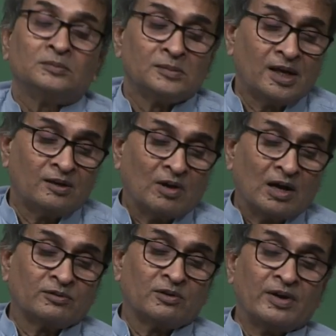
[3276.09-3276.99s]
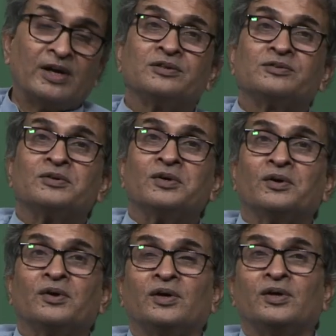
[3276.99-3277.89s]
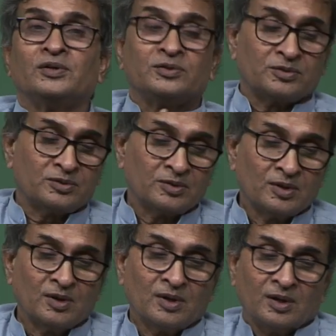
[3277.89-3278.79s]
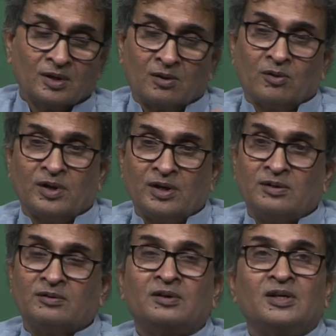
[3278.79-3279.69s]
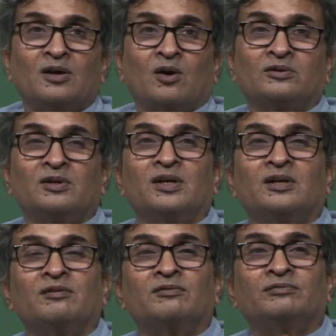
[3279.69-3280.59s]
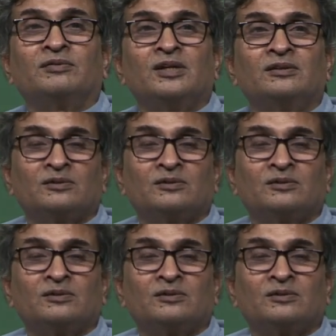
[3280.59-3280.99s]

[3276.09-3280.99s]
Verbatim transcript: And one of the ways is chlorine the oxidative thing.